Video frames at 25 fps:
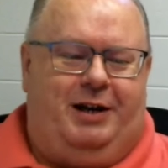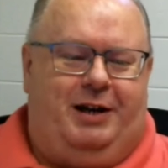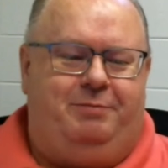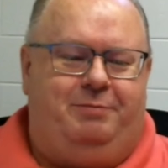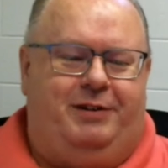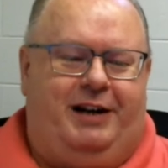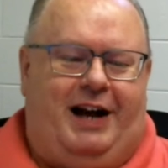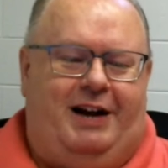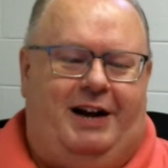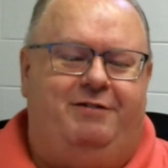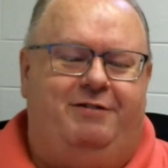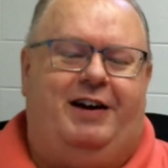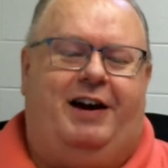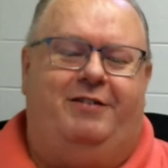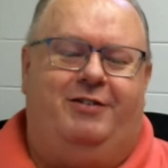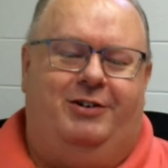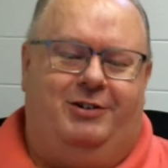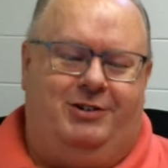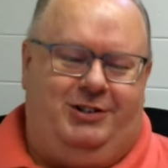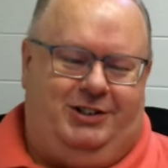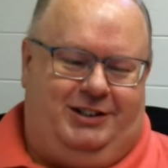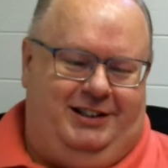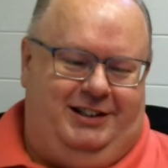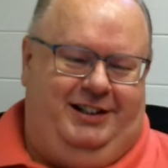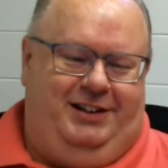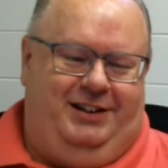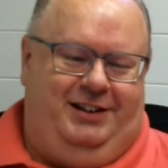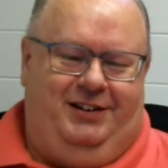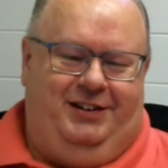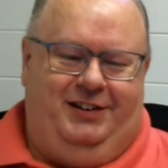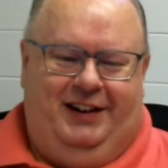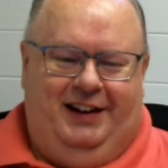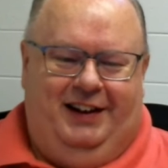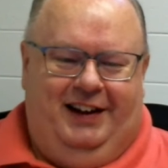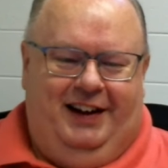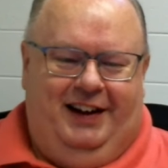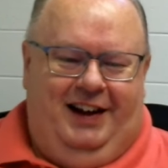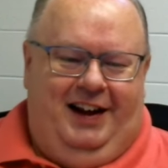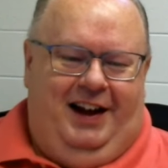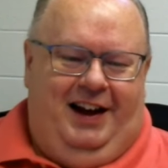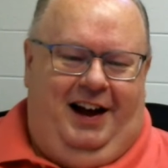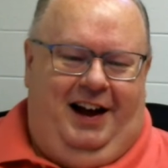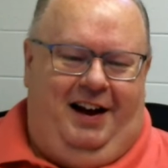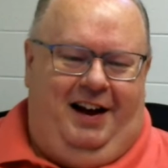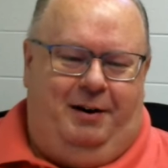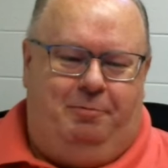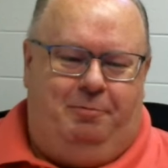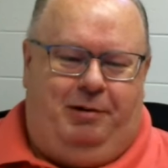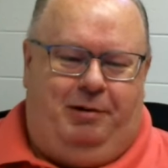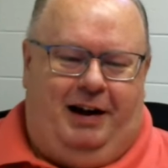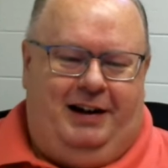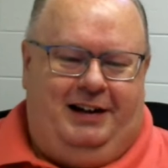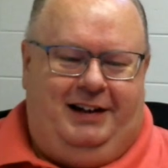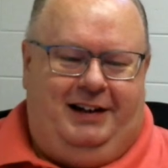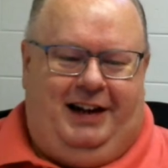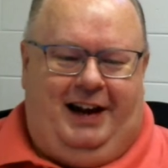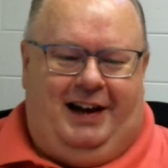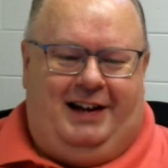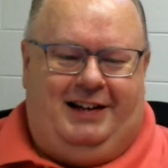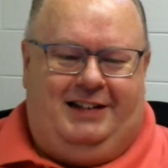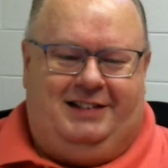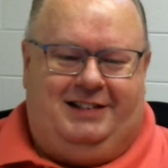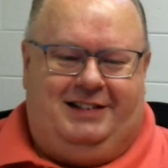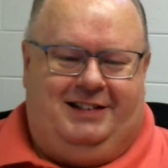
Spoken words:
up than I've ever seen you on a podcast.